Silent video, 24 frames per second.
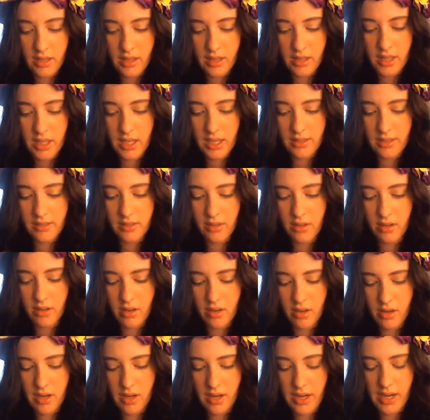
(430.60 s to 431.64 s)
These
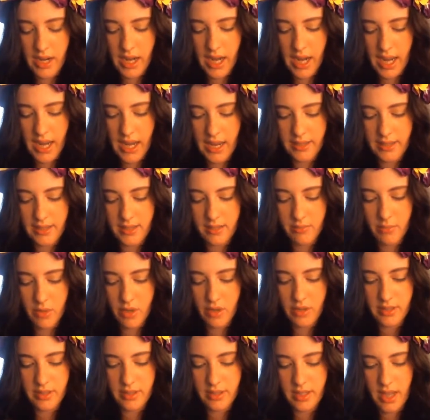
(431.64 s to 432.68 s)
are a
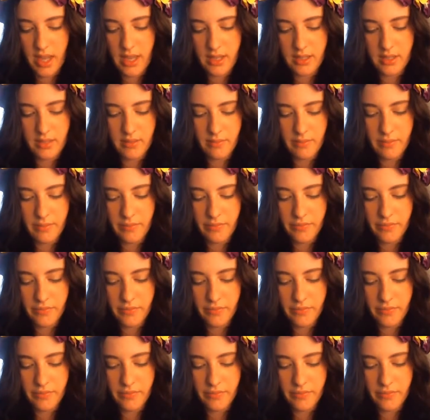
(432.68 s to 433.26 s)
small set